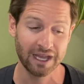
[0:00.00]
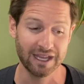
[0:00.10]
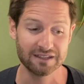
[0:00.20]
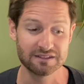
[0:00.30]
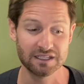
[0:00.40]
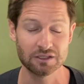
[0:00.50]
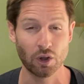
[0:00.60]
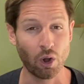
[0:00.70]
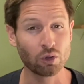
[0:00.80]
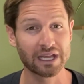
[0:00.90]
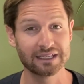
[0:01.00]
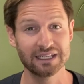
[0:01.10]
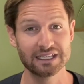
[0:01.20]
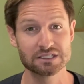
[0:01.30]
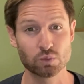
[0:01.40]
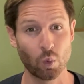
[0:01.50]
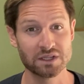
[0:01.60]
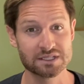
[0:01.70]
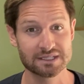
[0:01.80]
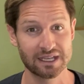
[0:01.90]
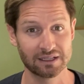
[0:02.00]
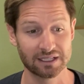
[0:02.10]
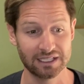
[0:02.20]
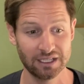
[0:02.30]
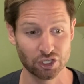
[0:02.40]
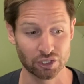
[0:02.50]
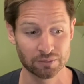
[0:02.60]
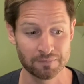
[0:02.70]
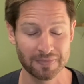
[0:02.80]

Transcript: as in all I need is one sale a year,